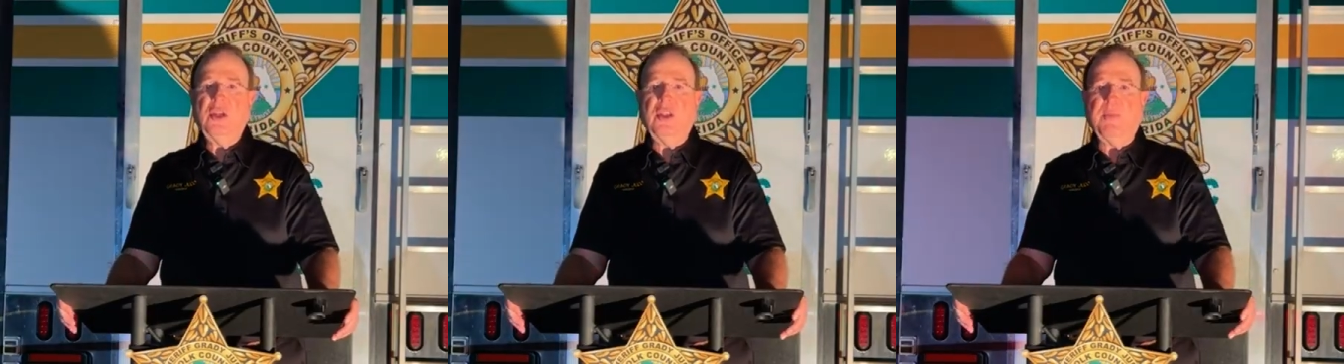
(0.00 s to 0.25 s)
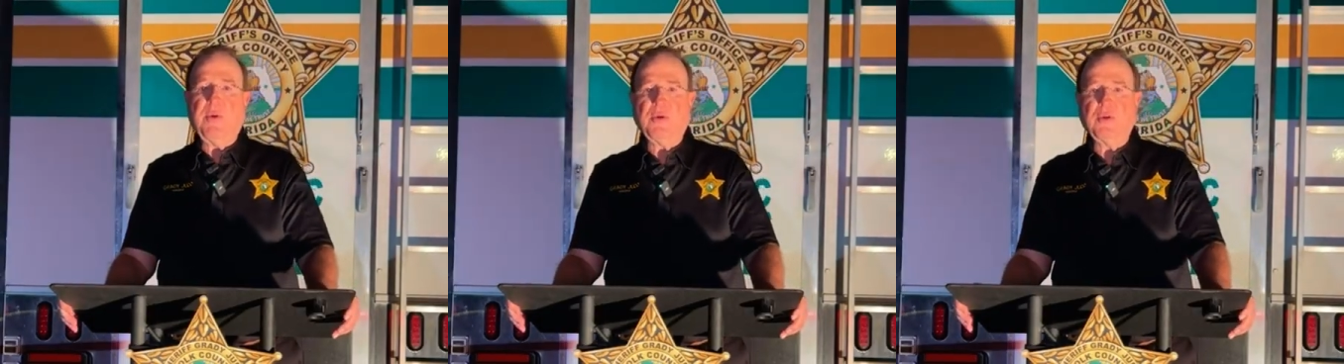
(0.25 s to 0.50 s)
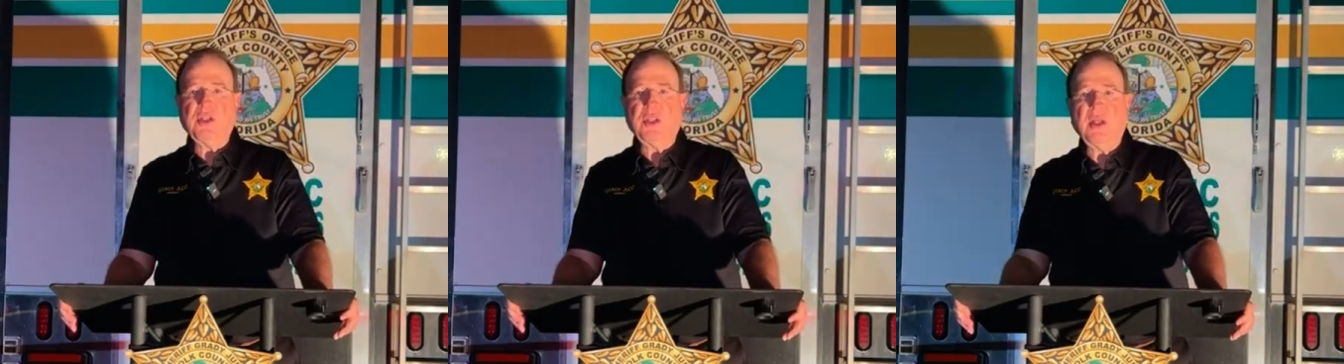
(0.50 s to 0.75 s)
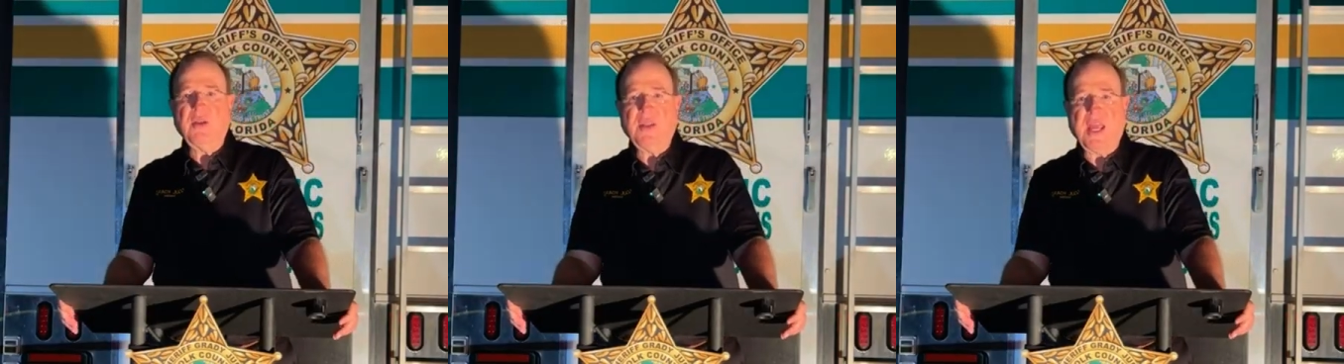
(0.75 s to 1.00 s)
to the
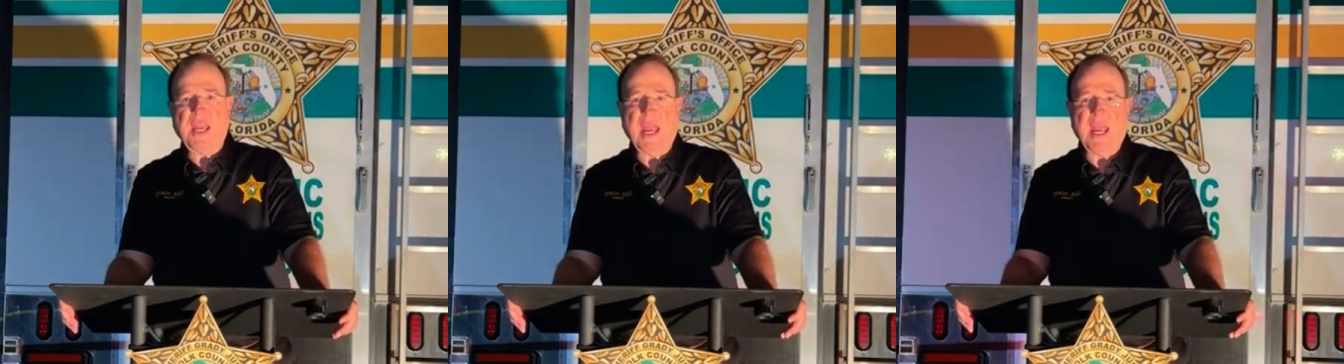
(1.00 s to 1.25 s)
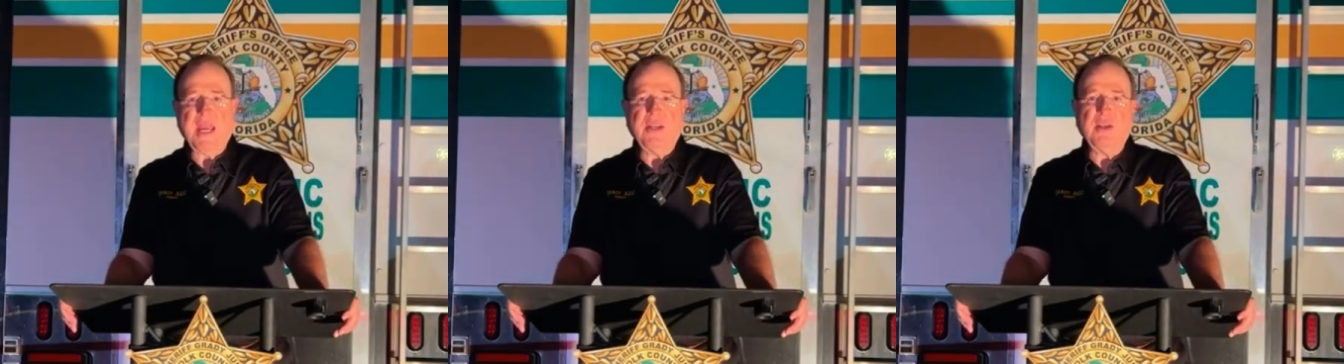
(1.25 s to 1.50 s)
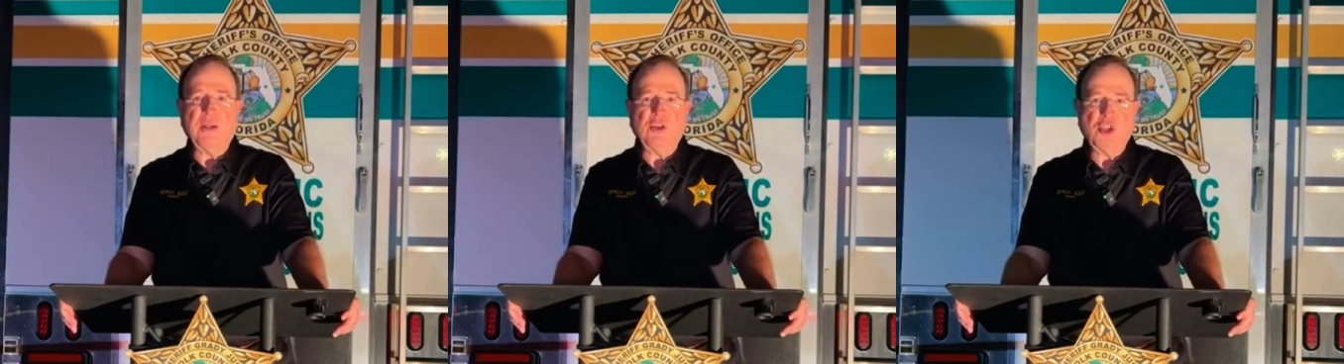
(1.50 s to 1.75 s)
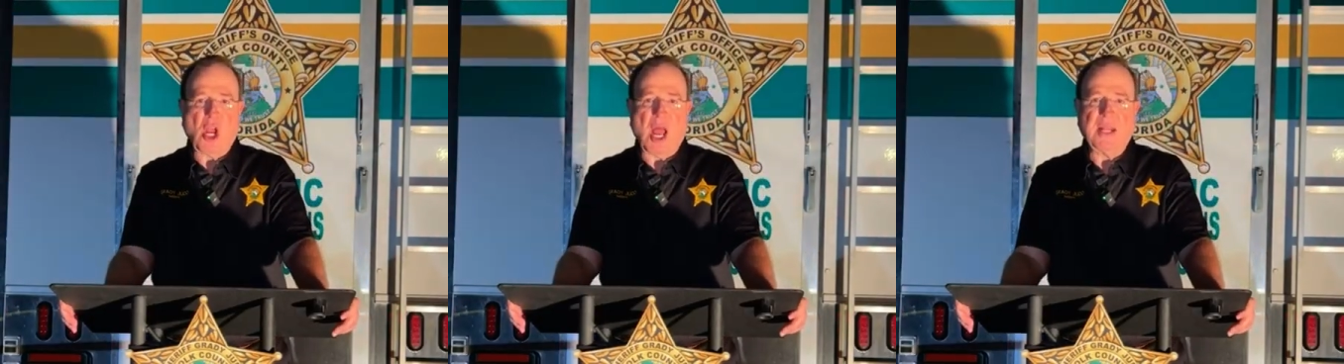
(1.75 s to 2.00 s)
person they had
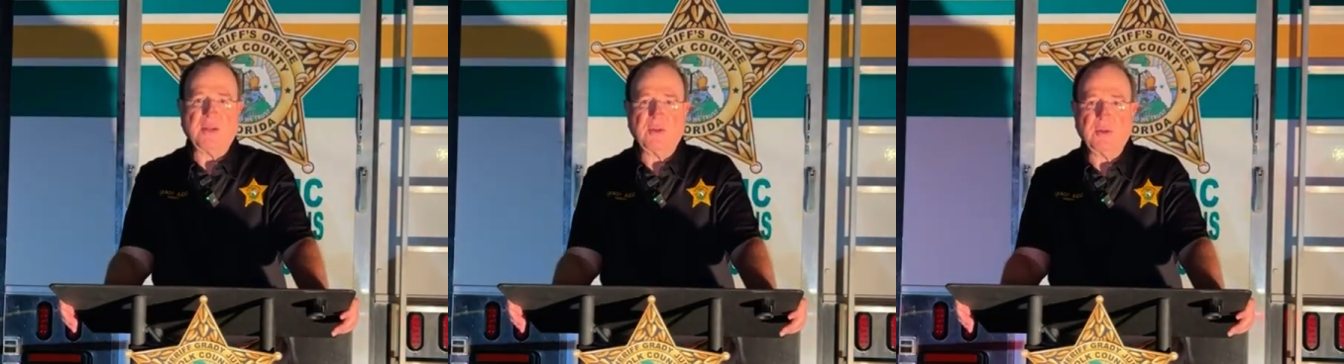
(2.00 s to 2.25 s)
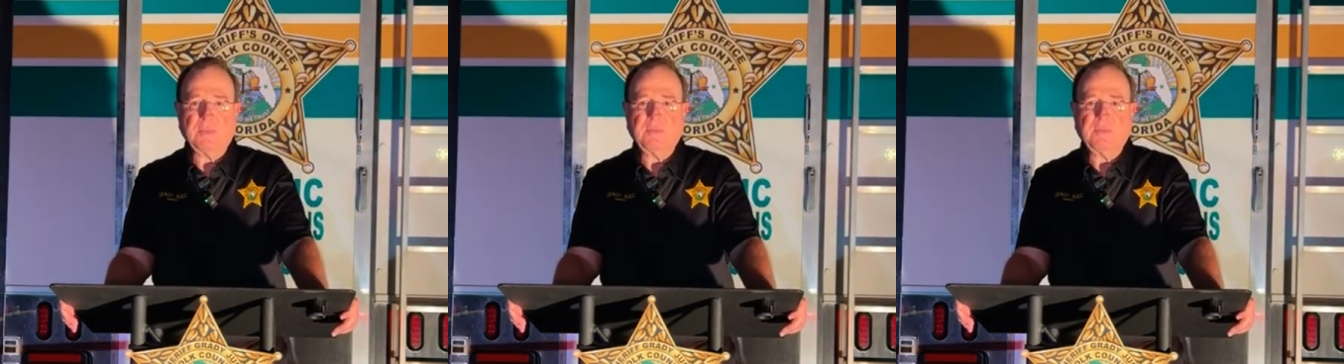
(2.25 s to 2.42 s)
shot.